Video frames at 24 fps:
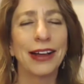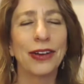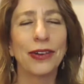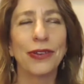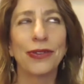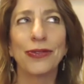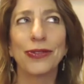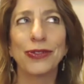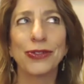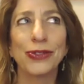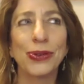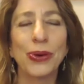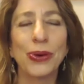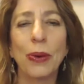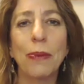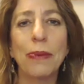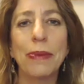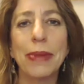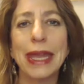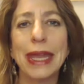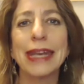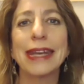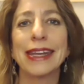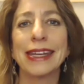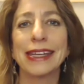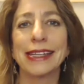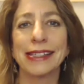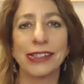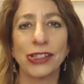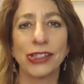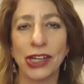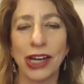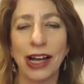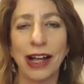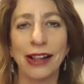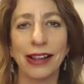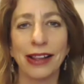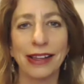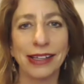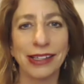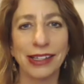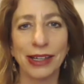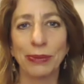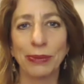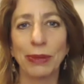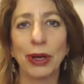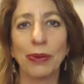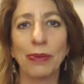of tremendous
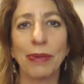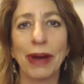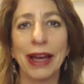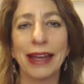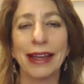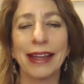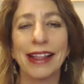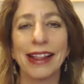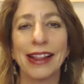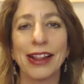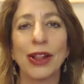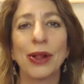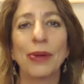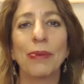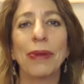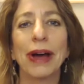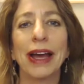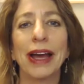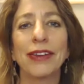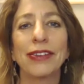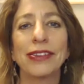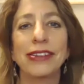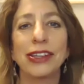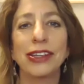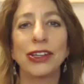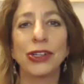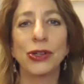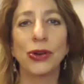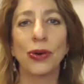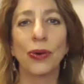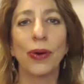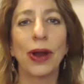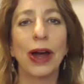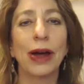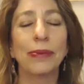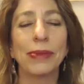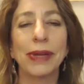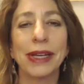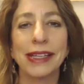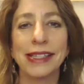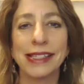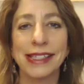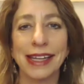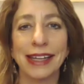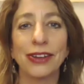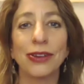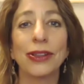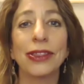challenge? I mean, my teacher Ramdas
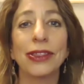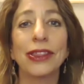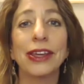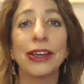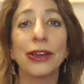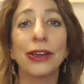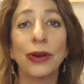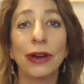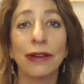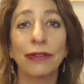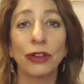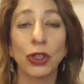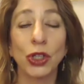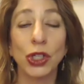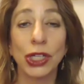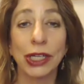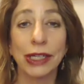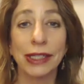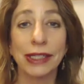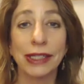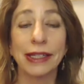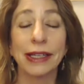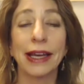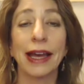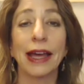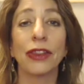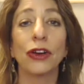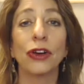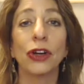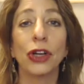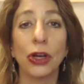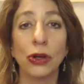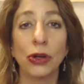said, you think you have your shit together?